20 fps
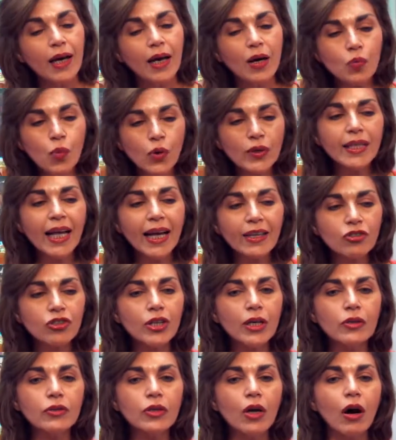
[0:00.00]
And what that
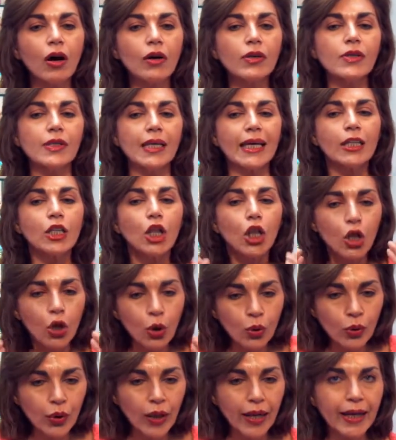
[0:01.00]
gel does, it
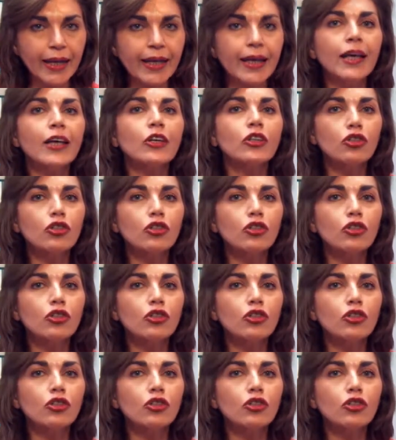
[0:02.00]
locally